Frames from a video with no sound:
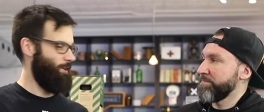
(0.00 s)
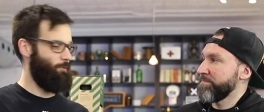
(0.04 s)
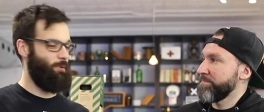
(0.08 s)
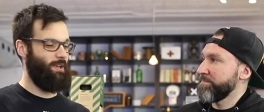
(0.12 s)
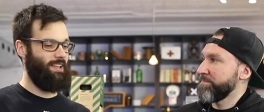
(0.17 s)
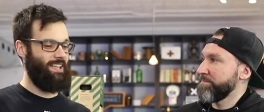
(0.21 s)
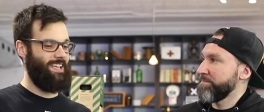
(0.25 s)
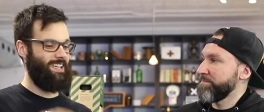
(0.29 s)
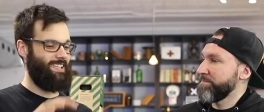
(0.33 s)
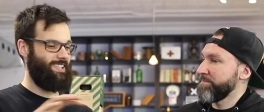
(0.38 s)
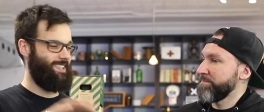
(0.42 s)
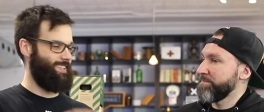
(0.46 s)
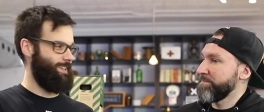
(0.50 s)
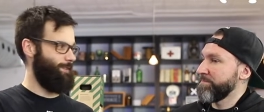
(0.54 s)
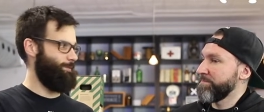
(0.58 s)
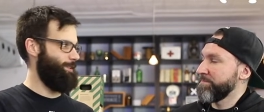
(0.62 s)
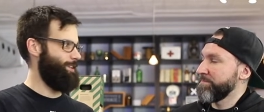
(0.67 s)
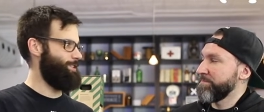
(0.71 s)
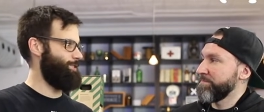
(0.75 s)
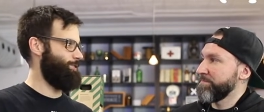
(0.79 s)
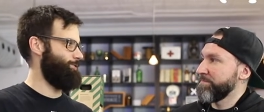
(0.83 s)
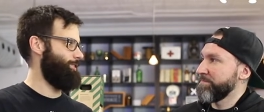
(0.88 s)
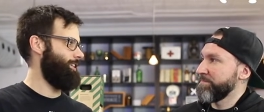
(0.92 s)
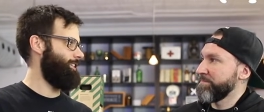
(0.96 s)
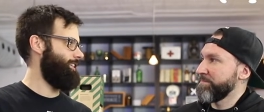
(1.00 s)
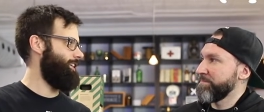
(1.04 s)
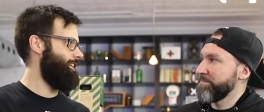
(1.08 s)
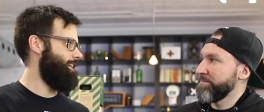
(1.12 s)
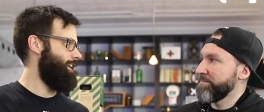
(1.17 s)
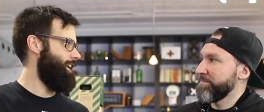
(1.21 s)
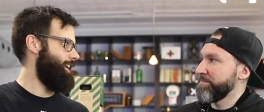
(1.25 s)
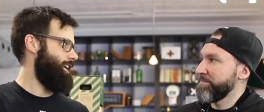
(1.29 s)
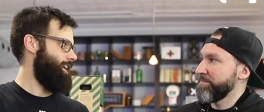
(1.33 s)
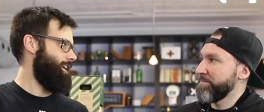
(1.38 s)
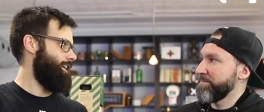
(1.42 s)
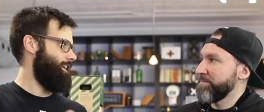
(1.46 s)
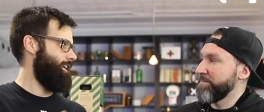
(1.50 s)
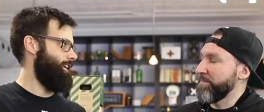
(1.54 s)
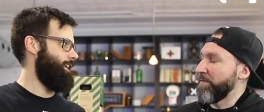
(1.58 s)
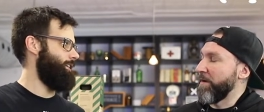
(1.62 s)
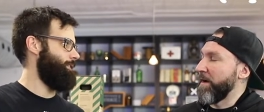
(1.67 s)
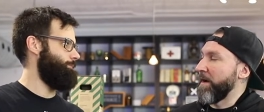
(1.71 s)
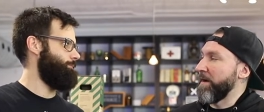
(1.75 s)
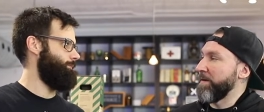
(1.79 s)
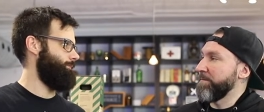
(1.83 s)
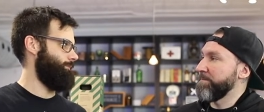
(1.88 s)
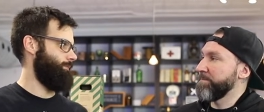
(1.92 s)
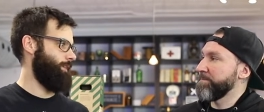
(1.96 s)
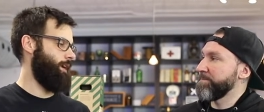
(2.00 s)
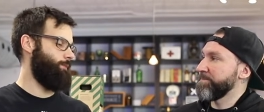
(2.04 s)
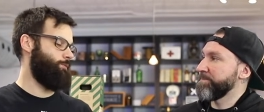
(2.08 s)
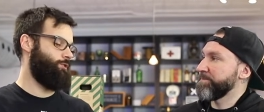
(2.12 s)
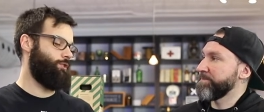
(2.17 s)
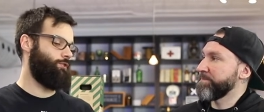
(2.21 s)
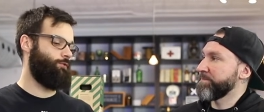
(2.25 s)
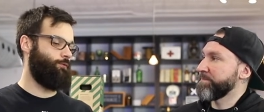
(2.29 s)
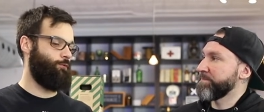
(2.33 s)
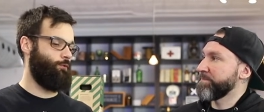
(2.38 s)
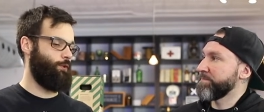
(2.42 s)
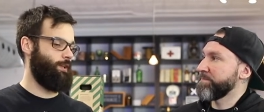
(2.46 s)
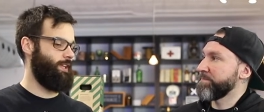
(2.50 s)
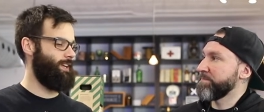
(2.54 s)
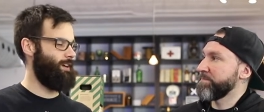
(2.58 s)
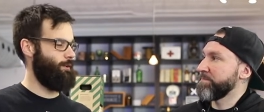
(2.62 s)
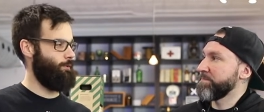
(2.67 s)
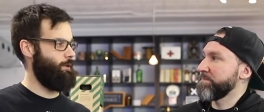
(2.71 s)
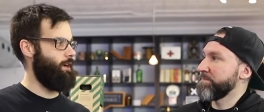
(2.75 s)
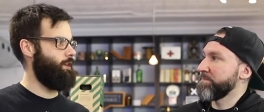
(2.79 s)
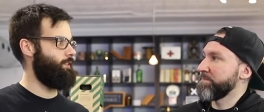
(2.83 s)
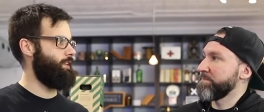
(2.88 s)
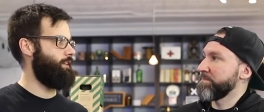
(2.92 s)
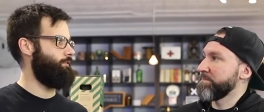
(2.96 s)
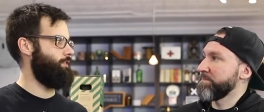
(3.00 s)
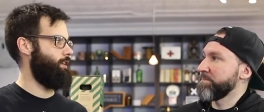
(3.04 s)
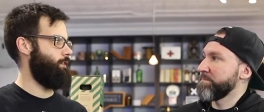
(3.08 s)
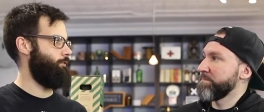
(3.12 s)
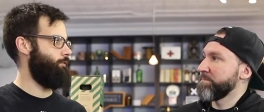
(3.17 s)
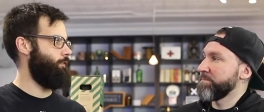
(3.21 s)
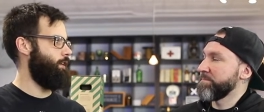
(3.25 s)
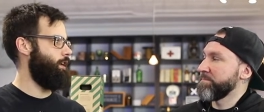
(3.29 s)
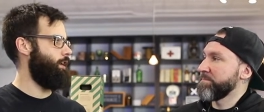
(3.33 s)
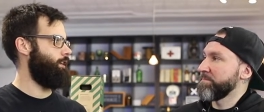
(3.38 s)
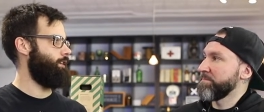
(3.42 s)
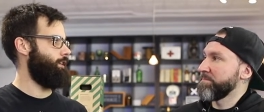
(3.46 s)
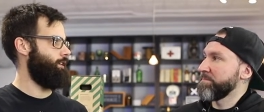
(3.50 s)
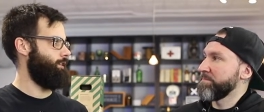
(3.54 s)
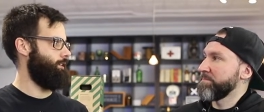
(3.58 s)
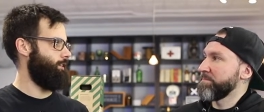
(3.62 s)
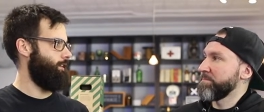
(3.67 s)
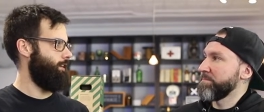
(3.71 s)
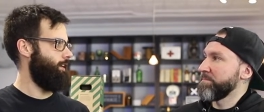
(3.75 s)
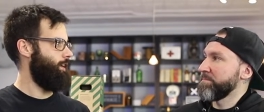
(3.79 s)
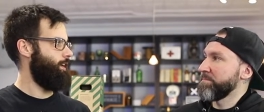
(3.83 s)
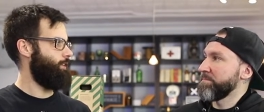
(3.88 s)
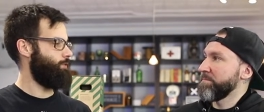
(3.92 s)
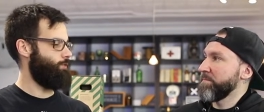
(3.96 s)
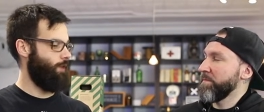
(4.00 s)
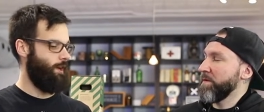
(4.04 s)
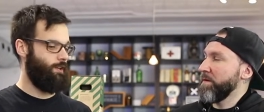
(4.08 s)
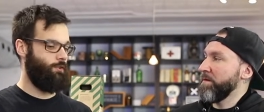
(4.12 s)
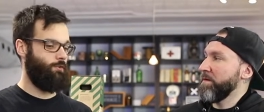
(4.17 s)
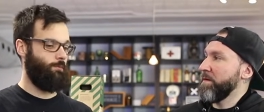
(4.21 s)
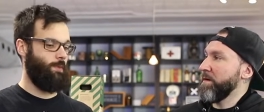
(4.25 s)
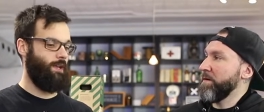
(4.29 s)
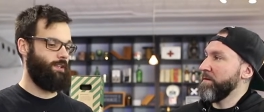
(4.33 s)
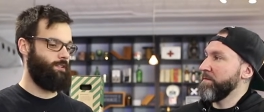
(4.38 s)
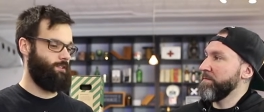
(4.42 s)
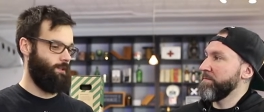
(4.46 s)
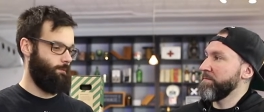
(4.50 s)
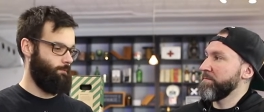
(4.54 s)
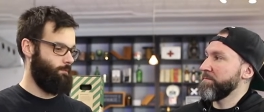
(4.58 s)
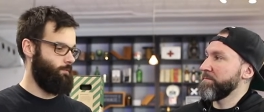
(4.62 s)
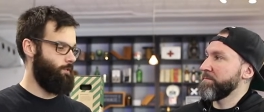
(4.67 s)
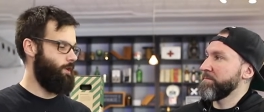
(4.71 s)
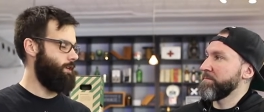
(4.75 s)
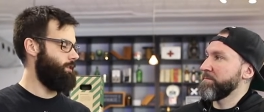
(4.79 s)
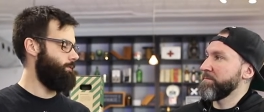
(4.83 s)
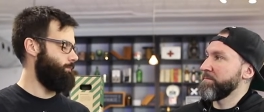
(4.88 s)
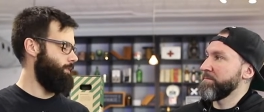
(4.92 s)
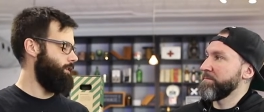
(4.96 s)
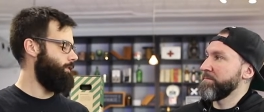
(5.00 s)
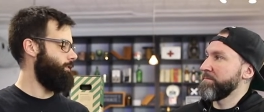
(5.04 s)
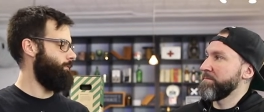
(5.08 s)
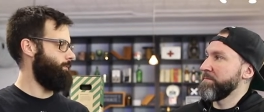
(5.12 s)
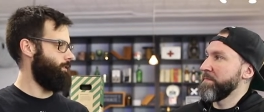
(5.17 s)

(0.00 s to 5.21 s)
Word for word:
Speaker 1: really established right now. I, right. I, am just fooling around, having fun, and trying okay. to make some great beer.